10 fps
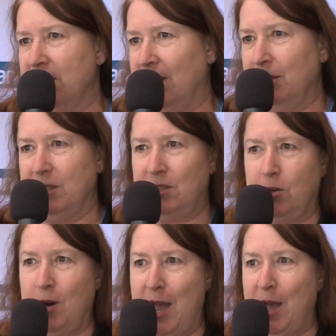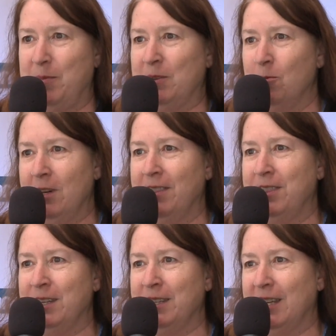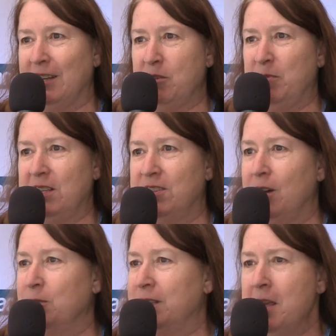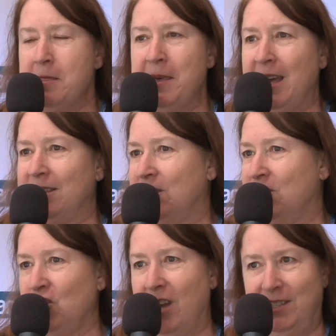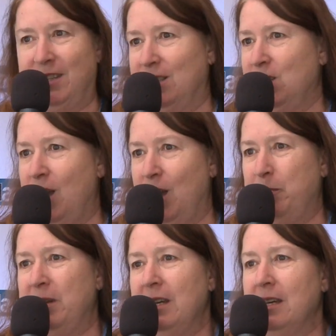thought was crap and one thing that everybody thought was, that's just the top.